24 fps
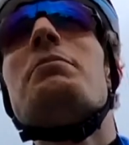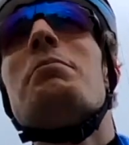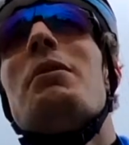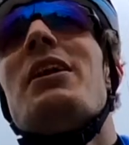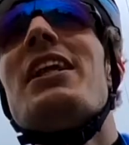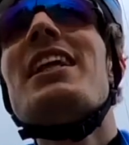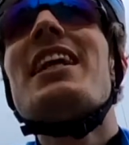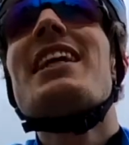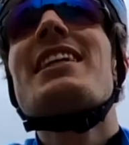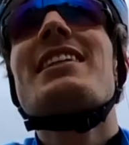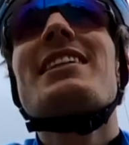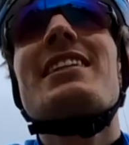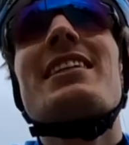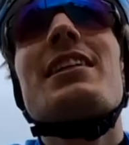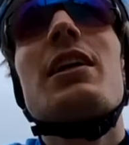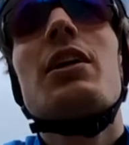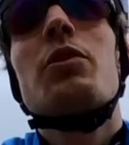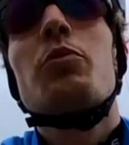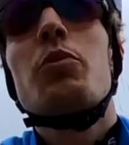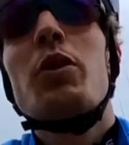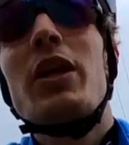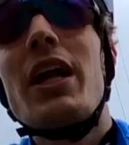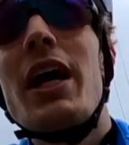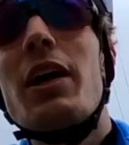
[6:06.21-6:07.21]
minutes
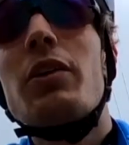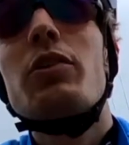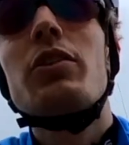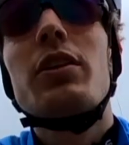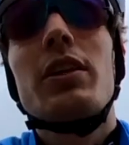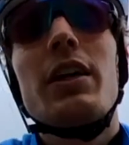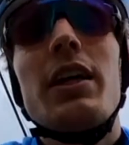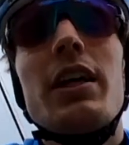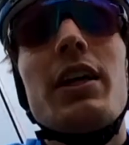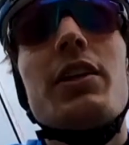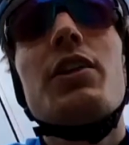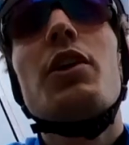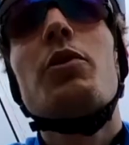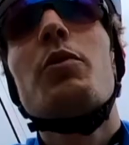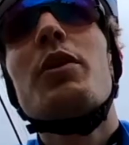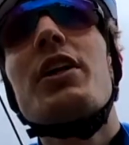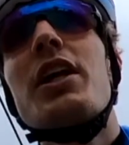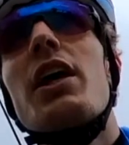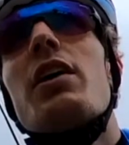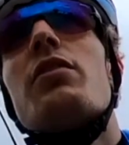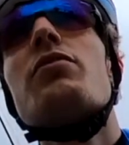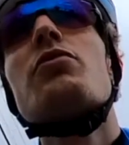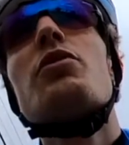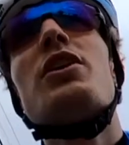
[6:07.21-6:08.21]
without the
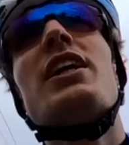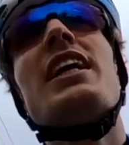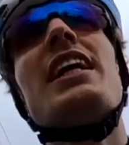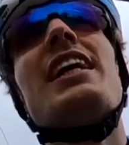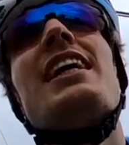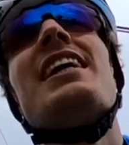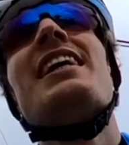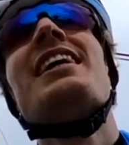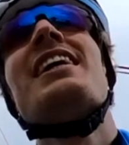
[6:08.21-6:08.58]
recovery,